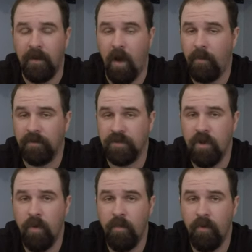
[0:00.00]
almost
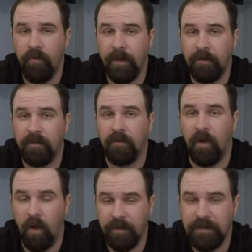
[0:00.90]
no movement
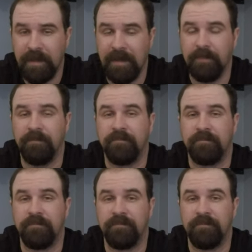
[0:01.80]
all the time
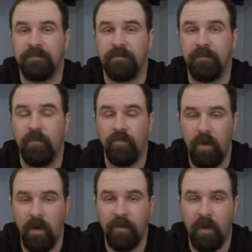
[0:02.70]

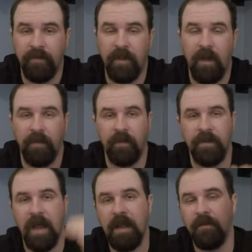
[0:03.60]
on the
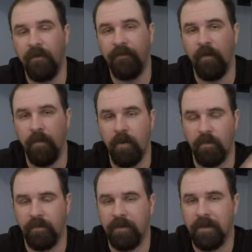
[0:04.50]
night of a full
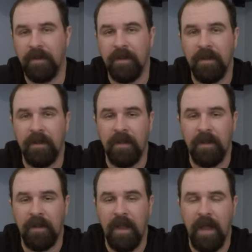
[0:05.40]
moon.
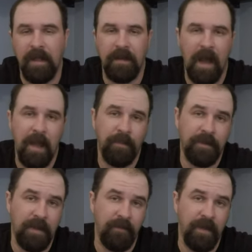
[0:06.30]
And I
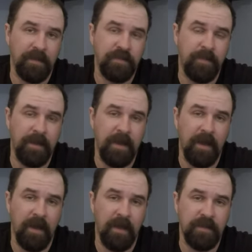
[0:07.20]
believe it's
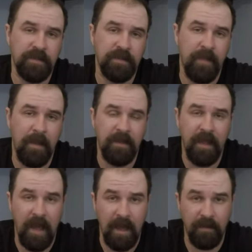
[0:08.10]
because maybe
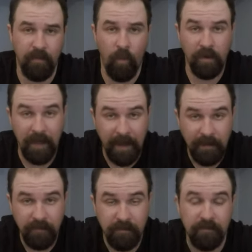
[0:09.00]
they had more
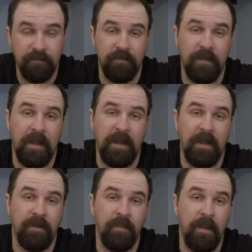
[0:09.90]
light,
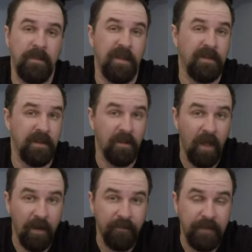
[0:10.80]
and maybe they did a
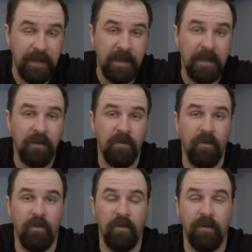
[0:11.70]
lot of feeding,
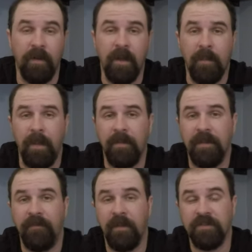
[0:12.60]
or maybe
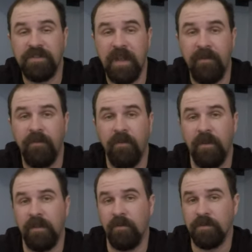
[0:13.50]
they felt safer
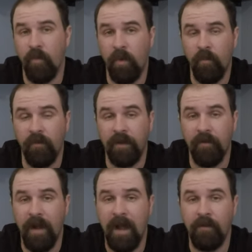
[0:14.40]
and there was more moving
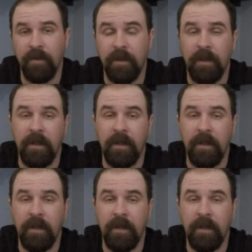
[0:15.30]
around.